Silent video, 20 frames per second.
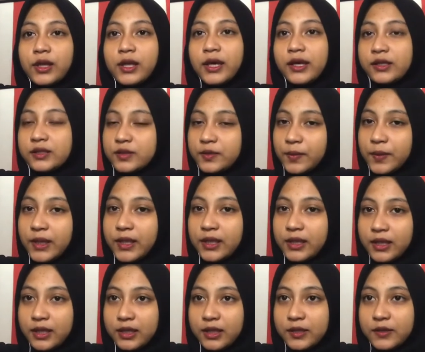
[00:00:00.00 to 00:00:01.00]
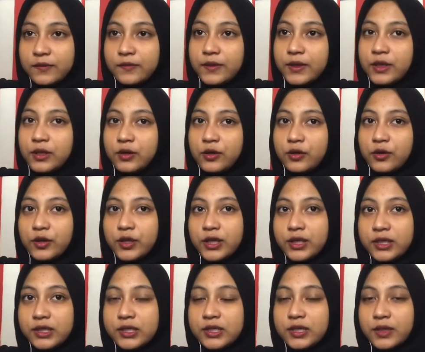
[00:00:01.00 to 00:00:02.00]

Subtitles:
explain in this video is